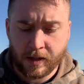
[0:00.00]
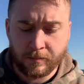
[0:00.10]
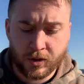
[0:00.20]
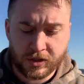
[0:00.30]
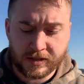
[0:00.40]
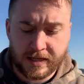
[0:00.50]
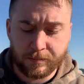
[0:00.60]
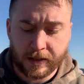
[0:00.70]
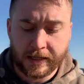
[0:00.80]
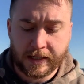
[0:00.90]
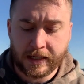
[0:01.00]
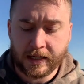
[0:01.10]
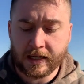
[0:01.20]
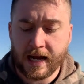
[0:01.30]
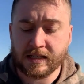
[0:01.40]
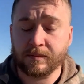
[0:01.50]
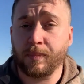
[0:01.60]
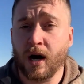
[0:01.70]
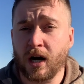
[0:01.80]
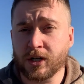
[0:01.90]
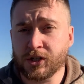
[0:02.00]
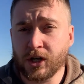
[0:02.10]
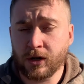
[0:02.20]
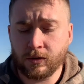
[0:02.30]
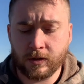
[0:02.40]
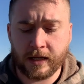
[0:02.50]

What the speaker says: emergency blanket, it has a poncho,